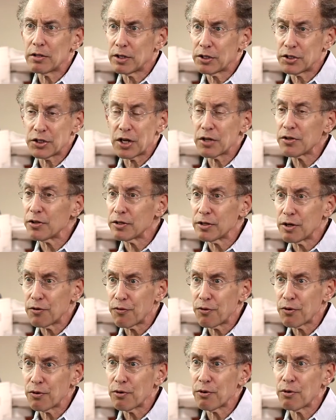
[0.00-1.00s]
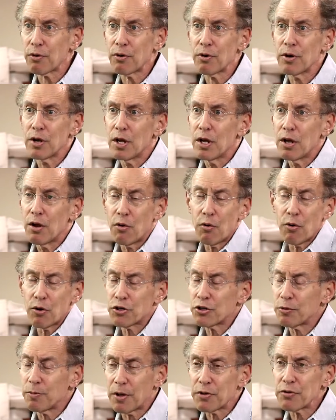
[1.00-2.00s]
let's say the liver or or
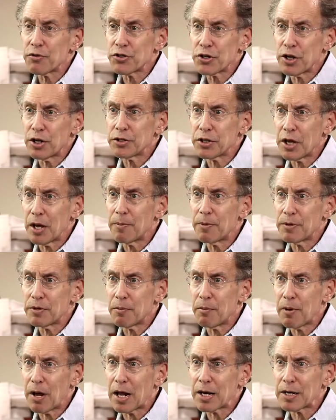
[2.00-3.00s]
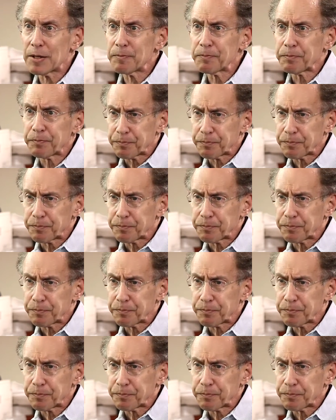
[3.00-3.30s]
some other cell type in the body.